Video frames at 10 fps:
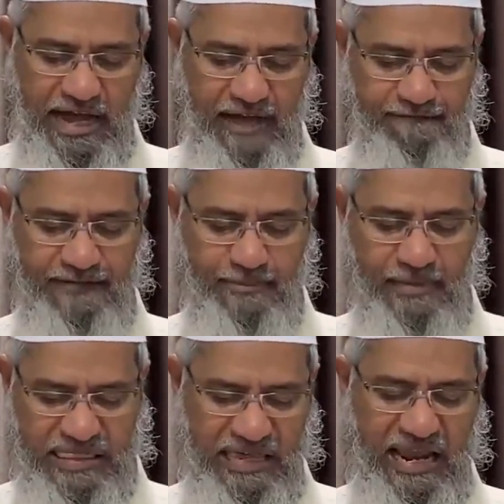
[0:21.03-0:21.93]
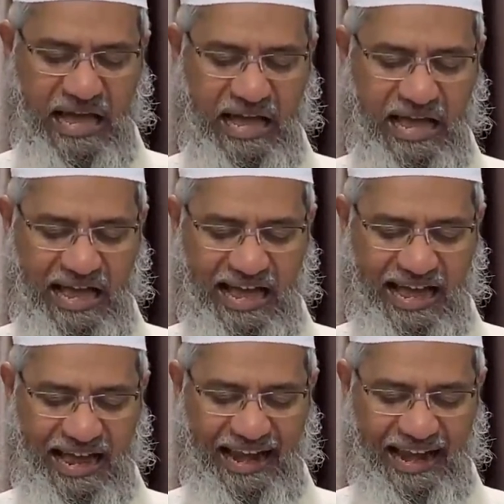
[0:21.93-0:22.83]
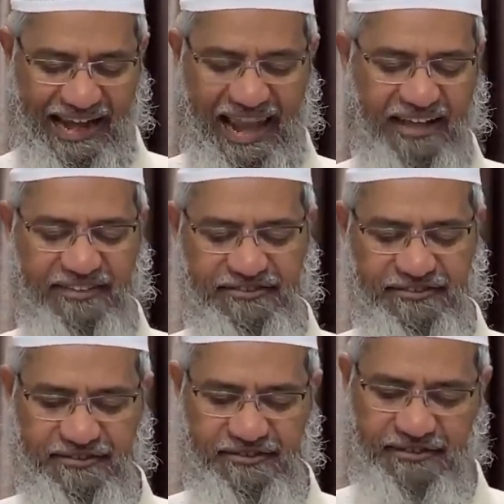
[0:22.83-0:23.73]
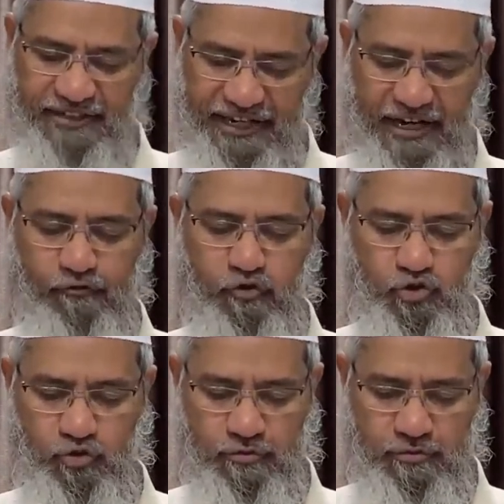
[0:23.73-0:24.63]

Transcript: I feel my salah lacks enough khushu.